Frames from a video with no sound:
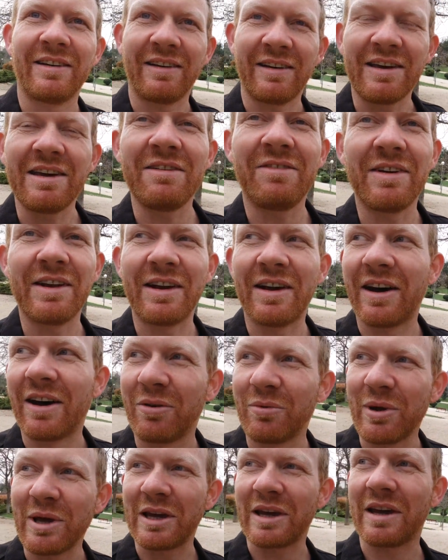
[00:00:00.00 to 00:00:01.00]
even
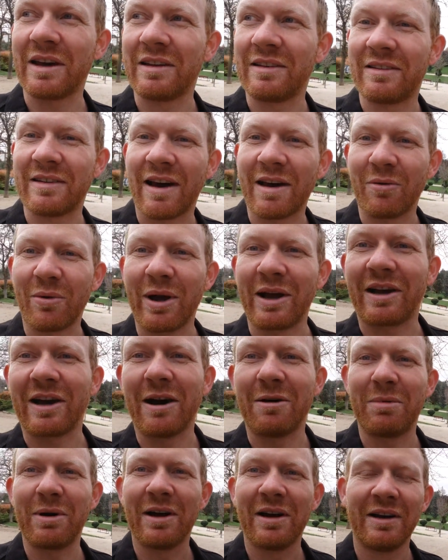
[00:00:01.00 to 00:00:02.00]
on weekends I wake
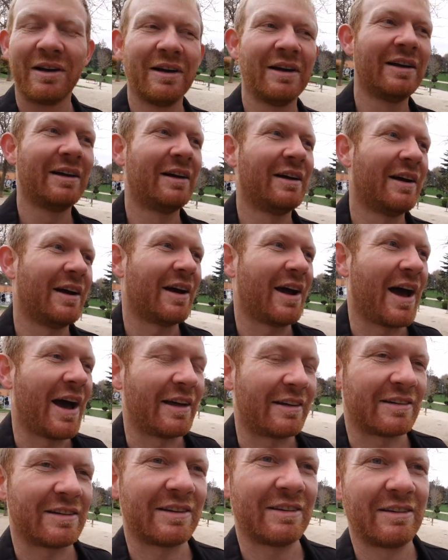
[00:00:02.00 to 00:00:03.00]
up
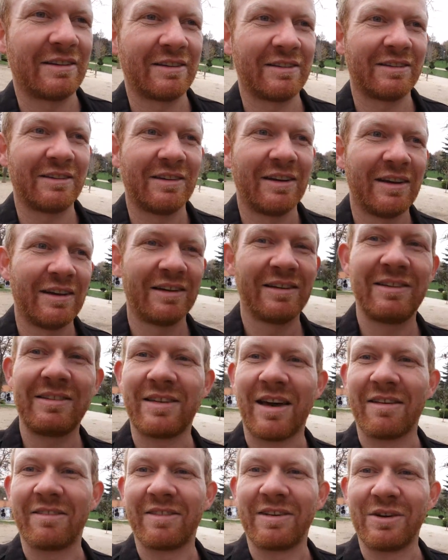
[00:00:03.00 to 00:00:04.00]
at
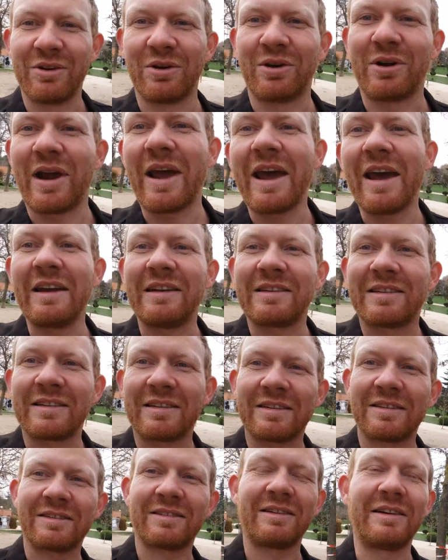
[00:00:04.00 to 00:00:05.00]
7 or 8,
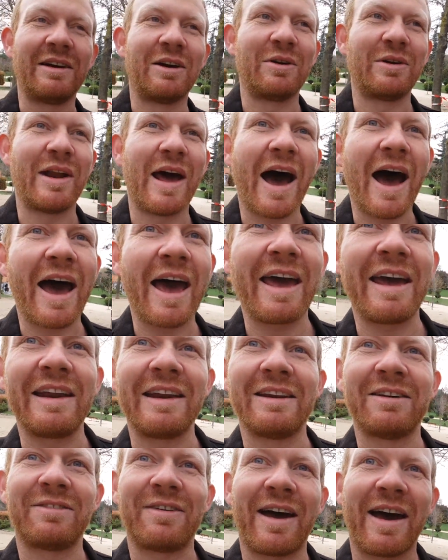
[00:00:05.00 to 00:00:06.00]

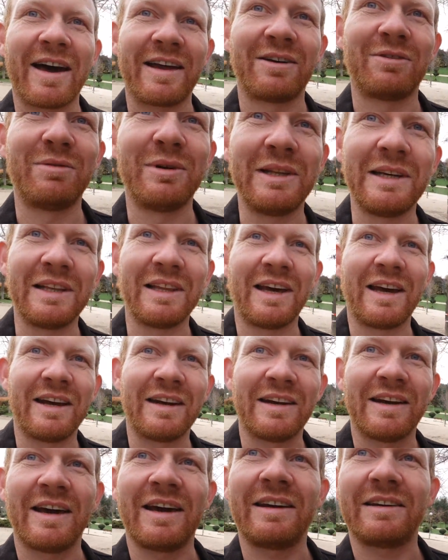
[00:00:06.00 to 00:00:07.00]
9 if I had a really
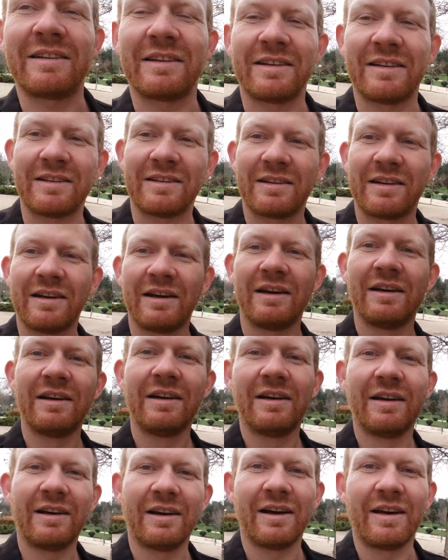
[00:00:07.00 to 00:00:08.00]
late night,
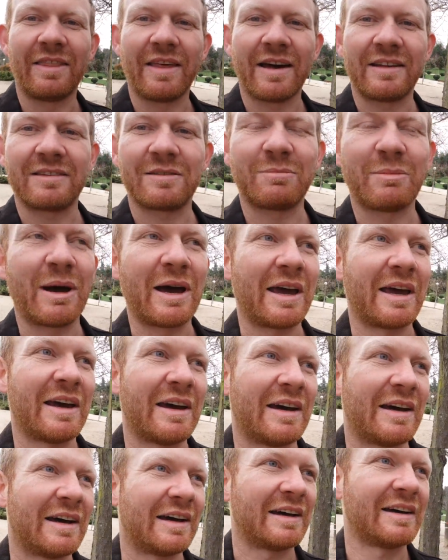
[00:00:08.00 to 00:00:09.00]
and that's
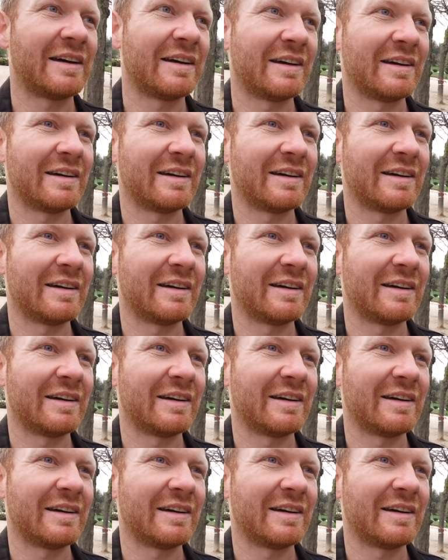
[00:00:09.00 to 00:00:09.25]
my